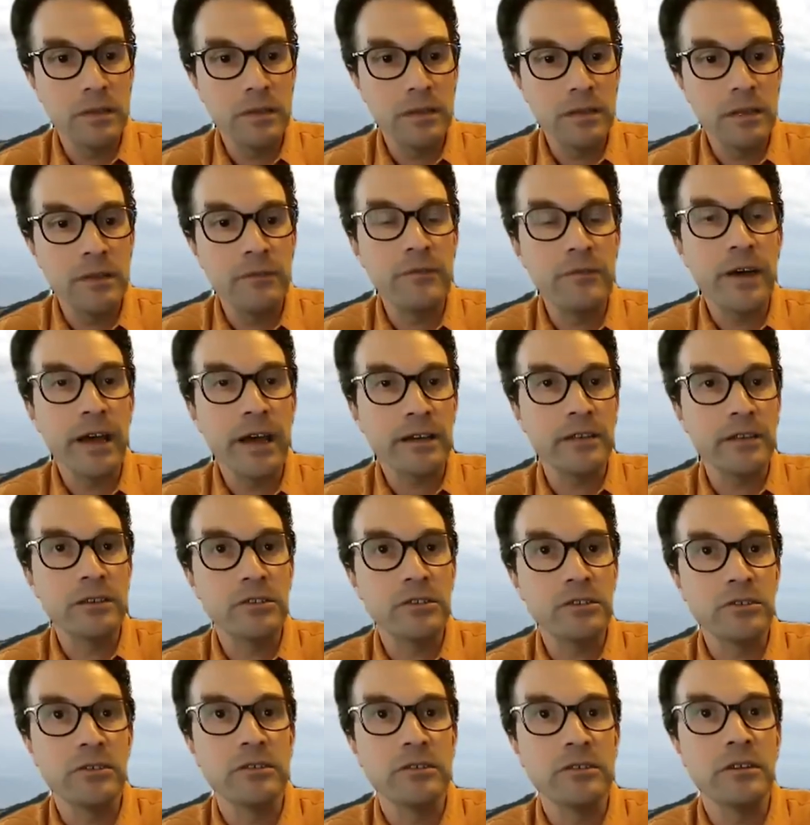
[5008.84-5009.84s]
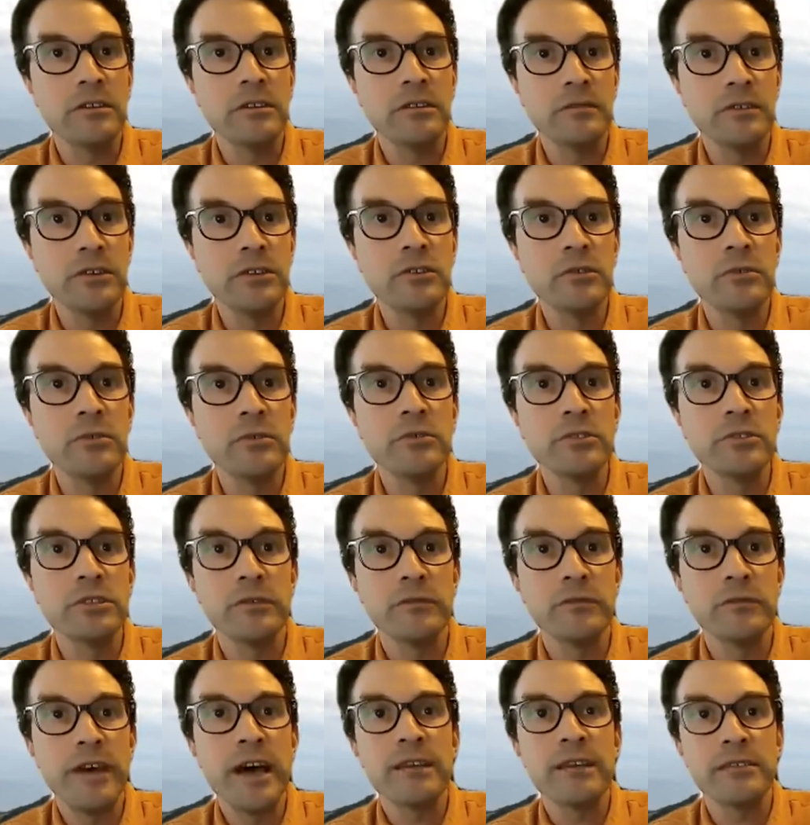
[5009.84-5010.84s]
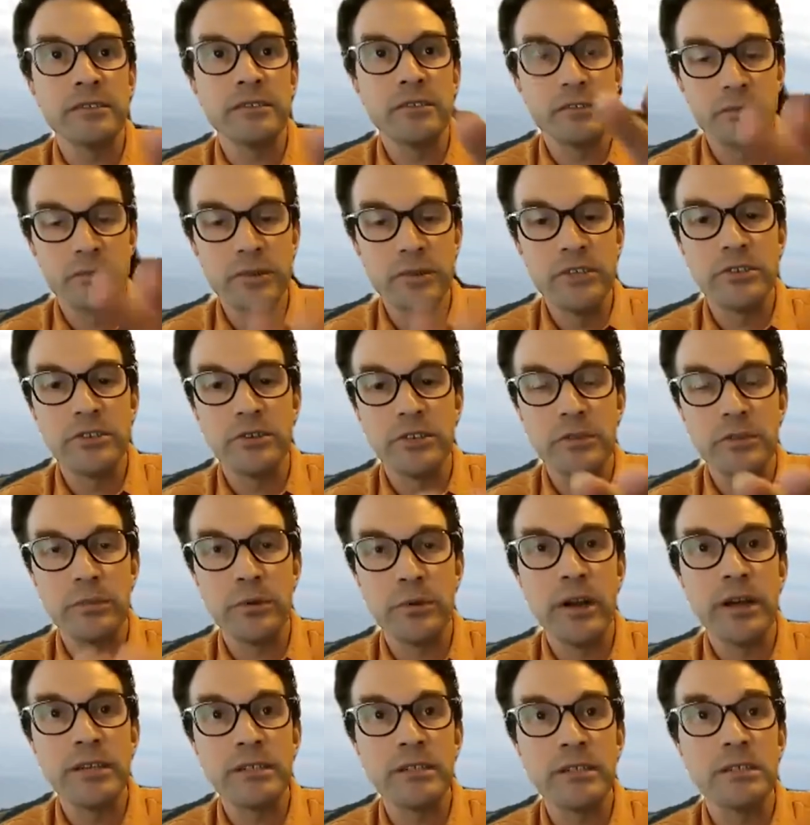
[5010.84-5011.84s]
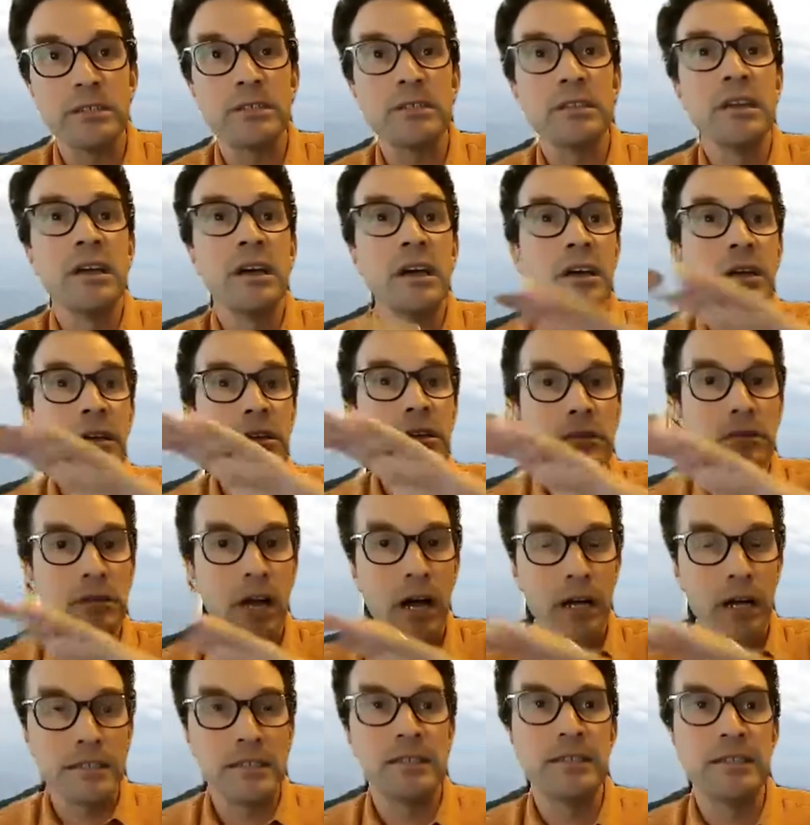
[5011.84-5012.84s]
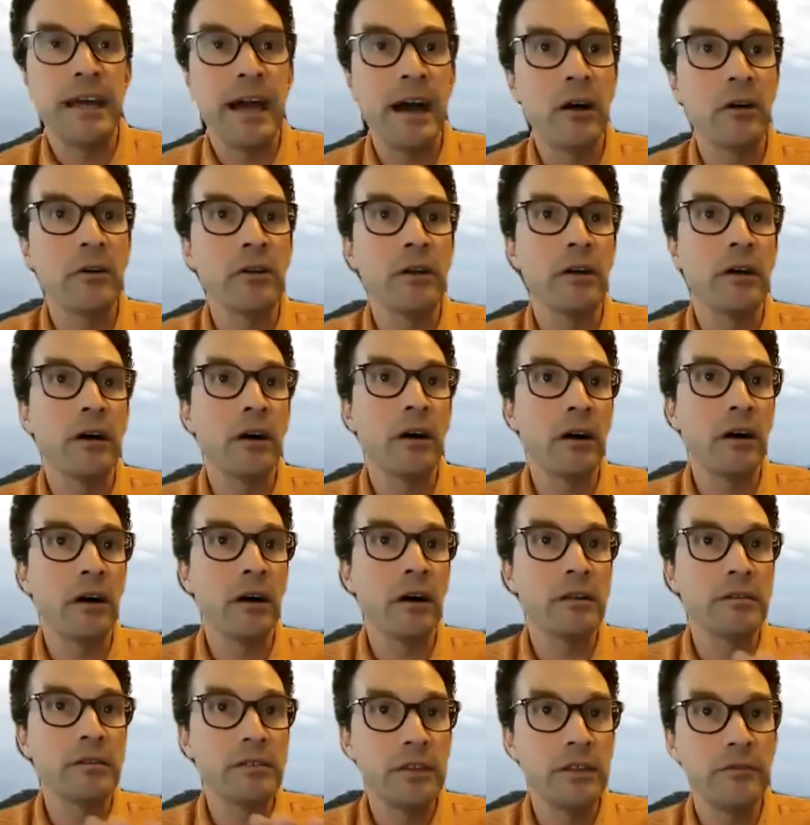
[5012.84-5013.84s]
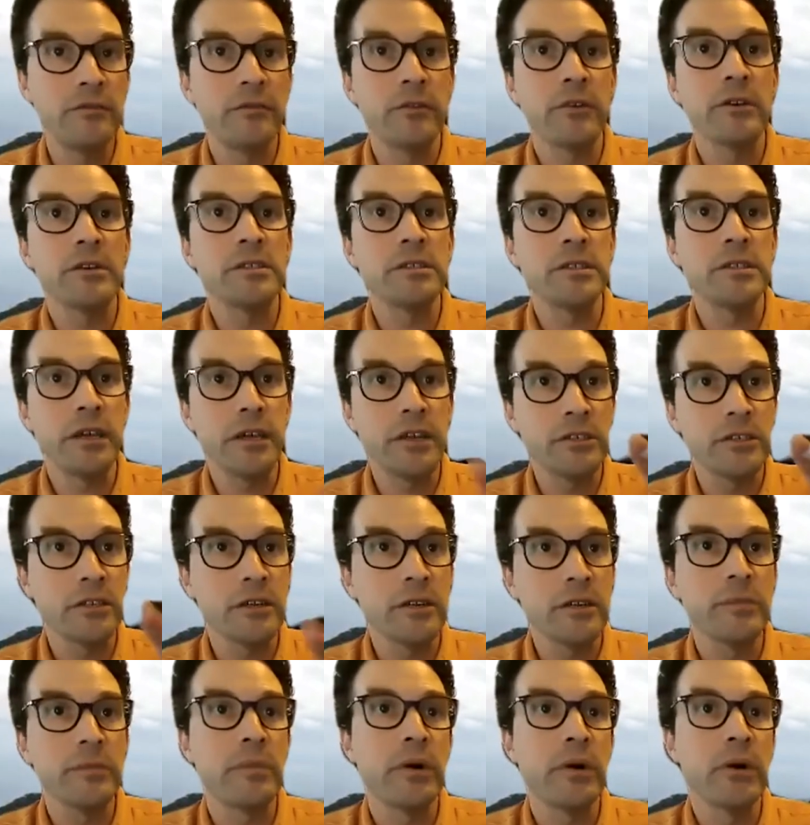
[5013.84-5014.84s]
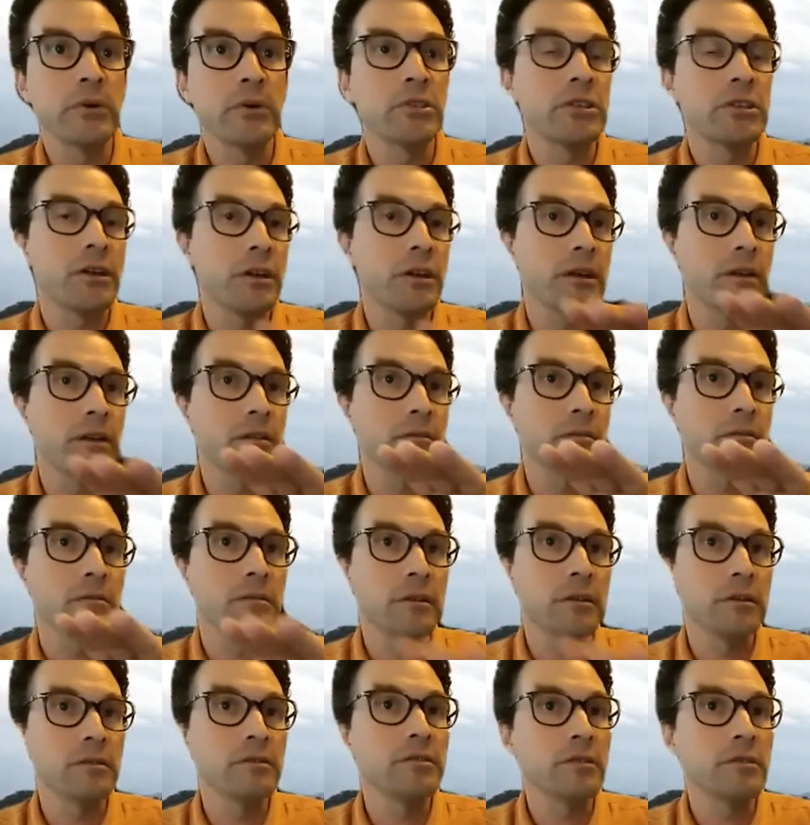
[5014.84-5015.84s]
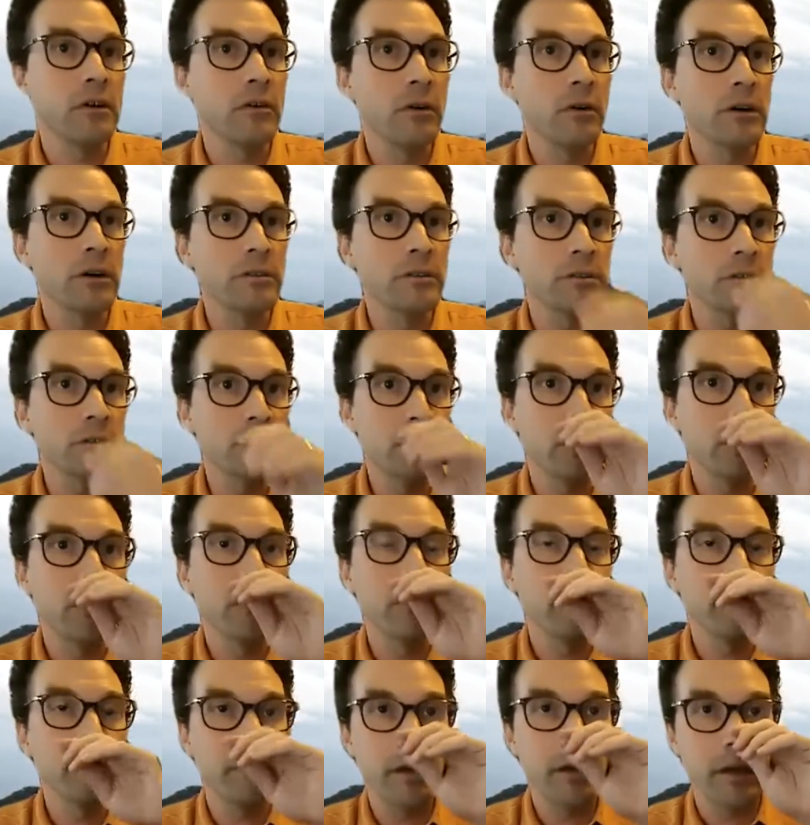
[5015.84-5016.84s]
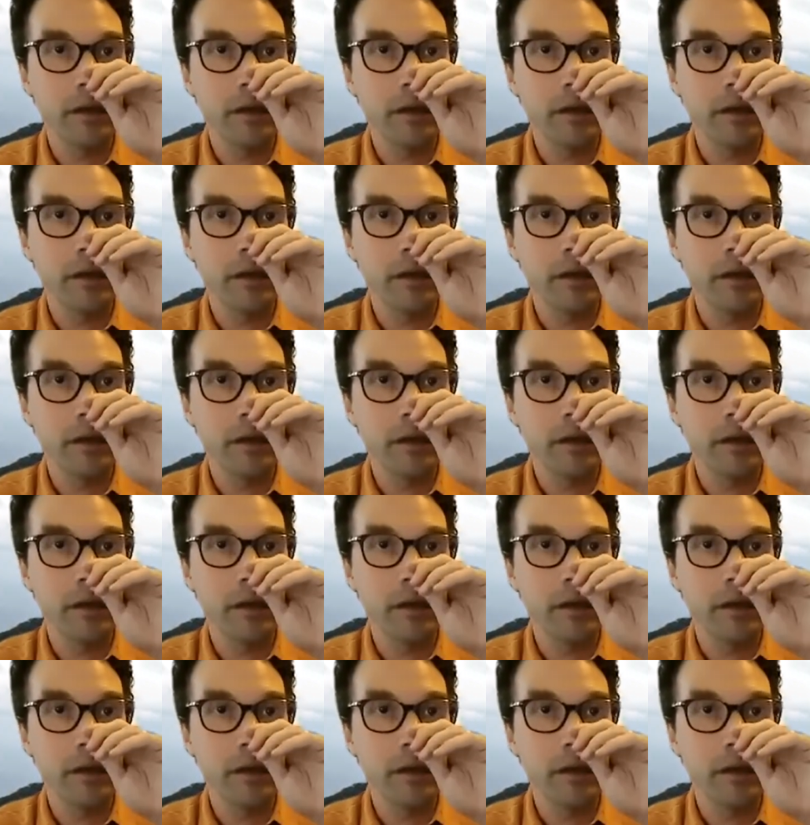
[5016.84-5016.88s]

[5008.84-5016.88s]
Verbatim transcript: infecting certain individuals, the fact that there's research presence cuts down on deforestation, poaching, and so on. So